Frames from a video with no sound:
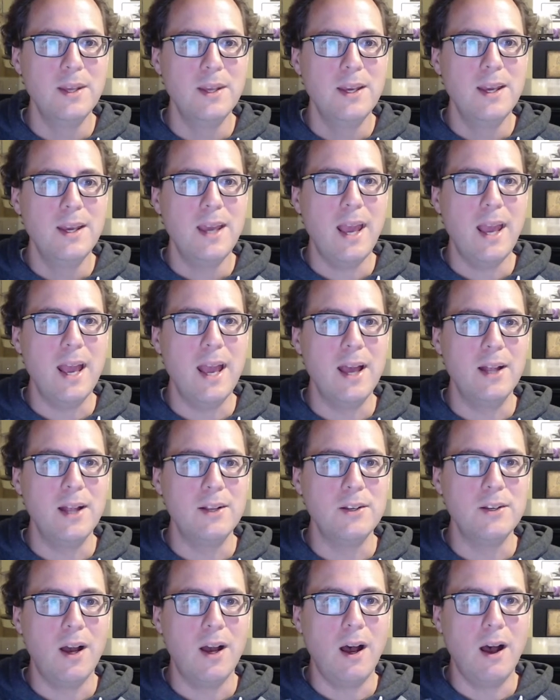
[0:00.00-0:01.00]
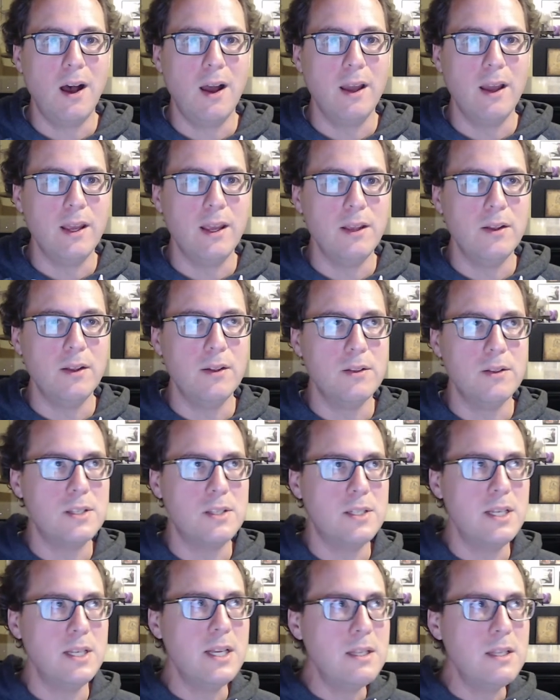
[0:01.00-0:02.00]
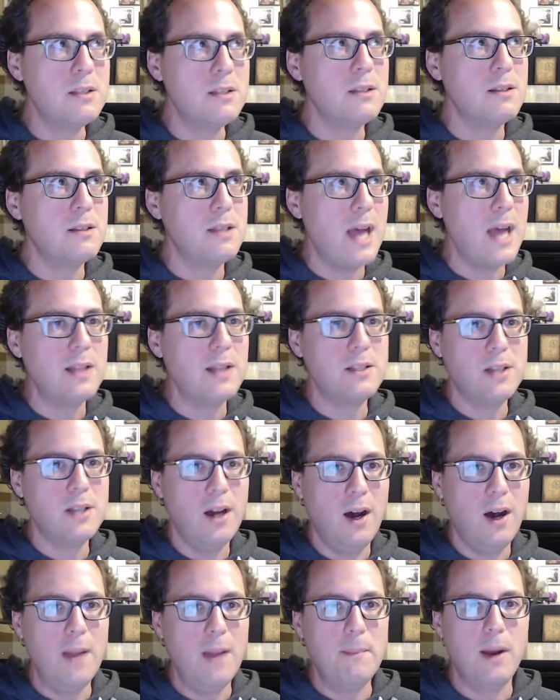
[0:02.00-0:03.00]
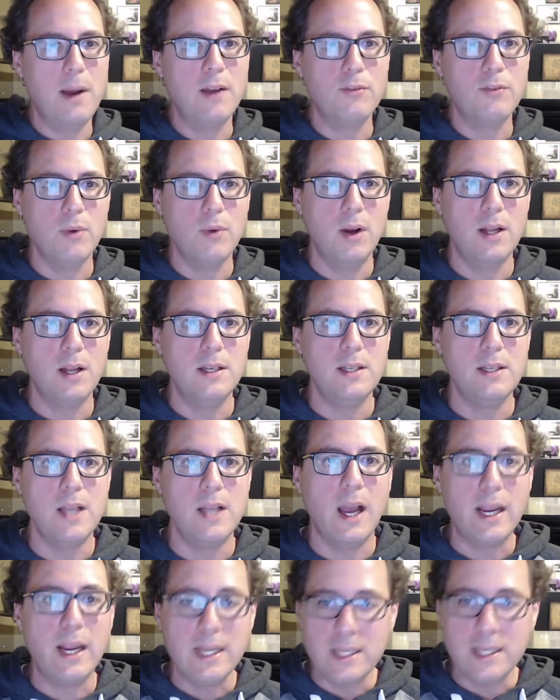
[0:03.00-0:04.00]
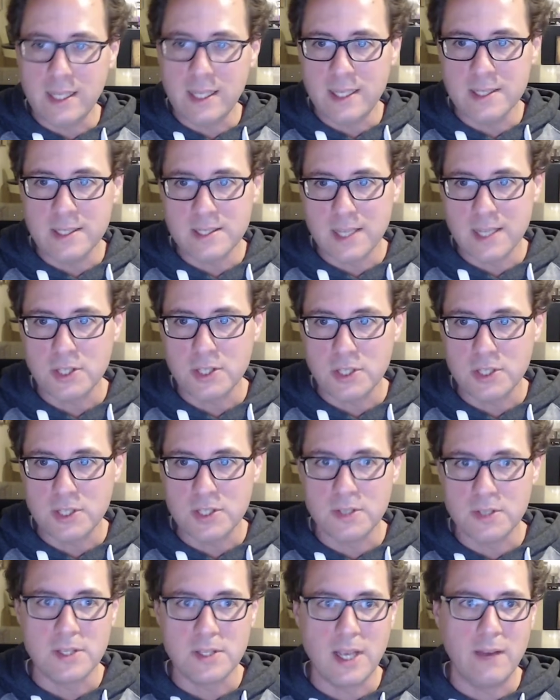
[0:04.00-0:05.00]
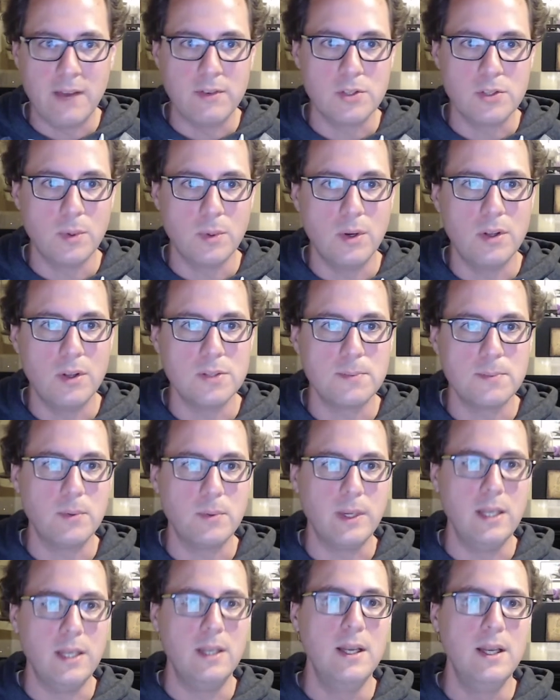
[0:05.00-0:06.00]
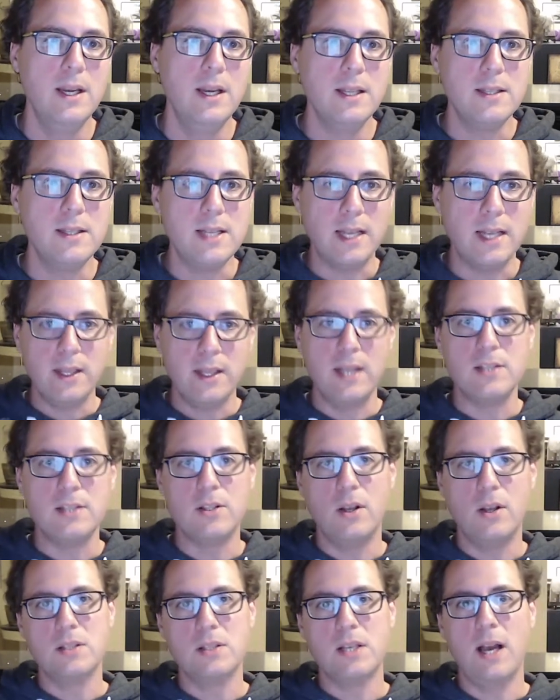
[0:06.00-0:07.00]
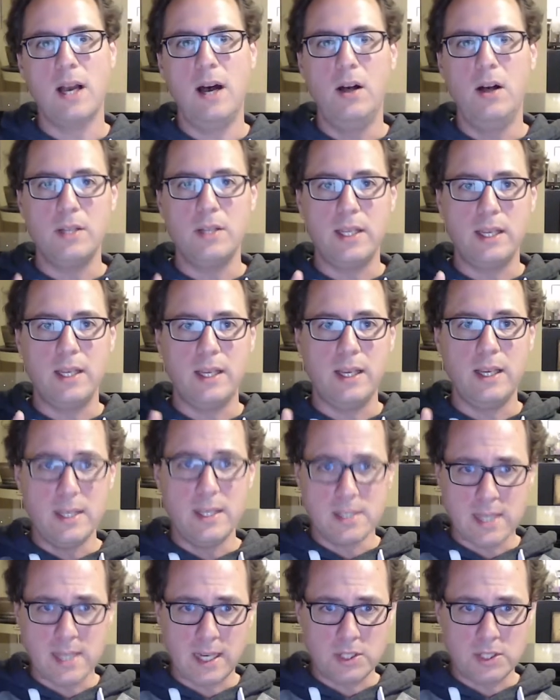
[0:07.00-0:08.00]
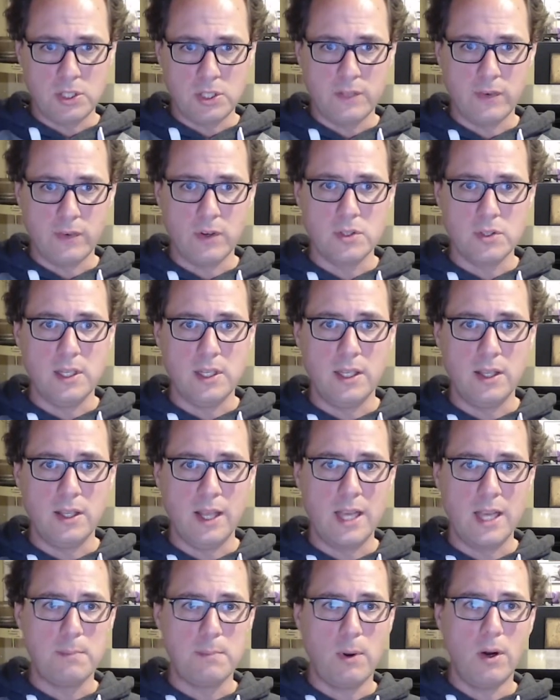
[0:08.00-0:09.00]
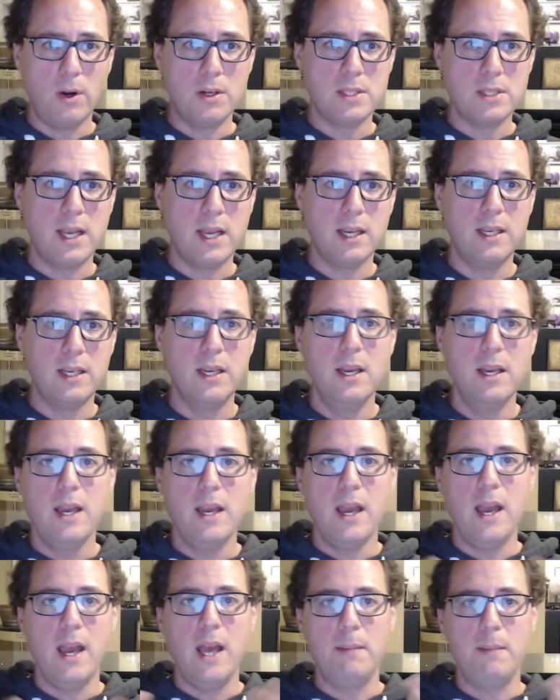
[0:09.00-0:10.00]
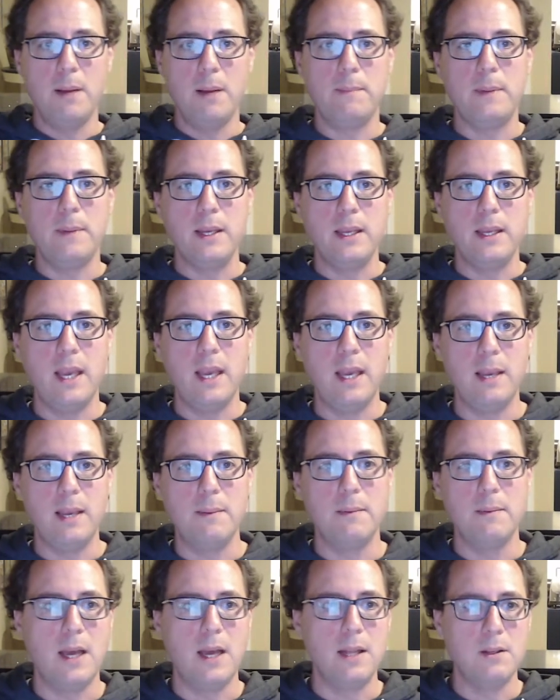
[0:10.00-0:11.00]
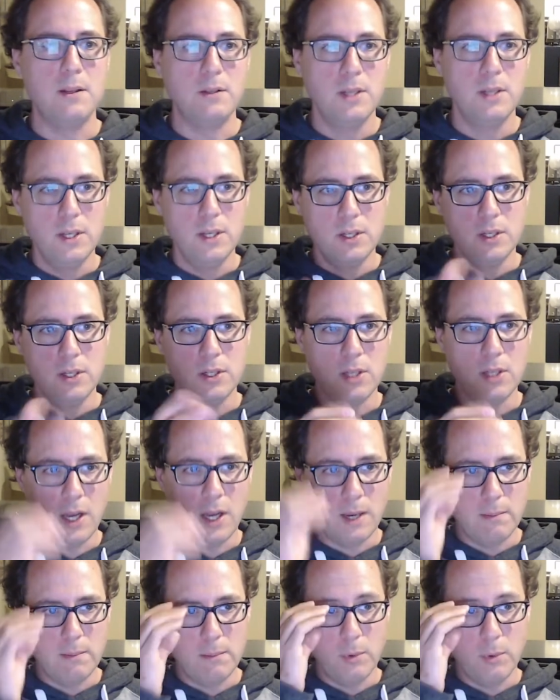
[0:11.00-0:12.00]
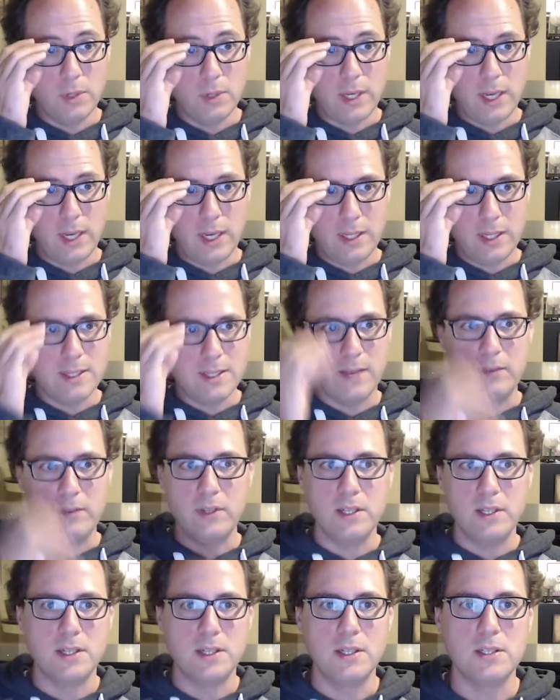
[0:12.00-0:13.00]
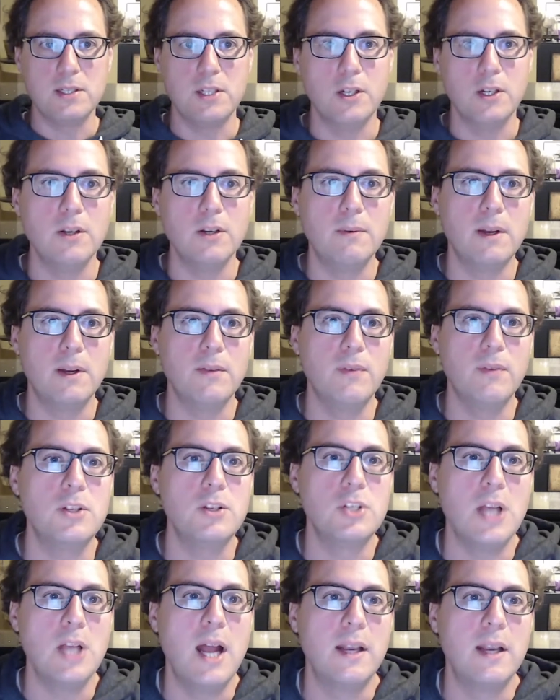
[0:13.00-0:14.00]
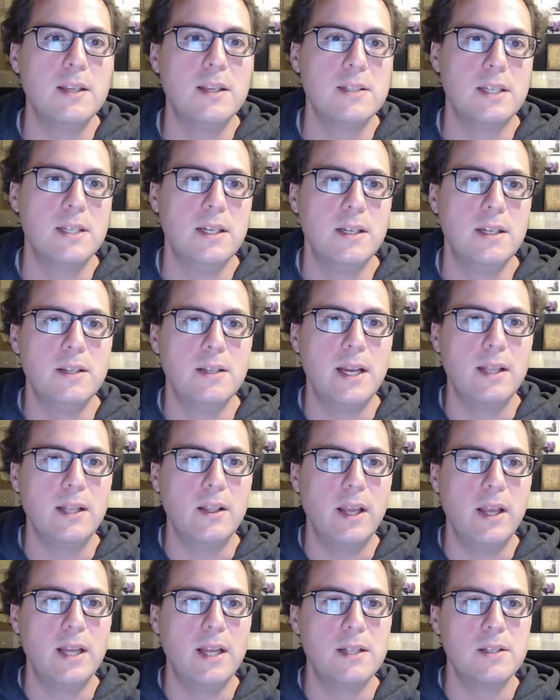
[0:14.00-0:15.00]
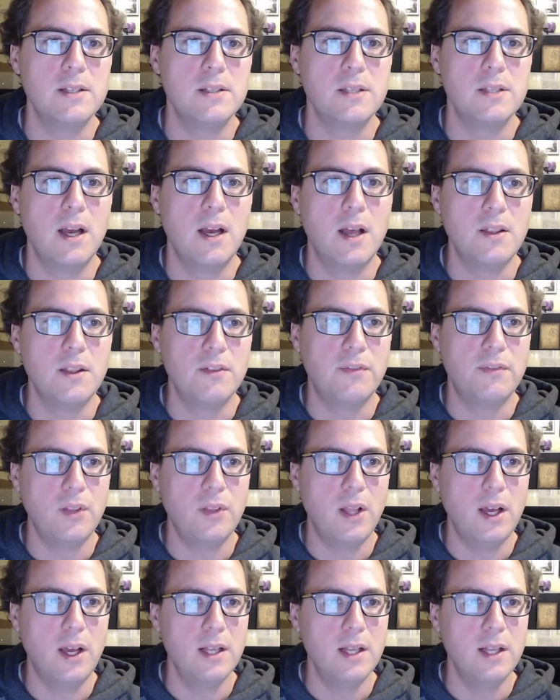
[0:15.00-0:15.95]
And since that time, I've run 19 sessions of Savage Worlds between Deadlands, Lost Colony, East Texas University, Last Parsec, and my big game that Mordain 76 here, my friend Shannon is in, Deadlands, The Flood.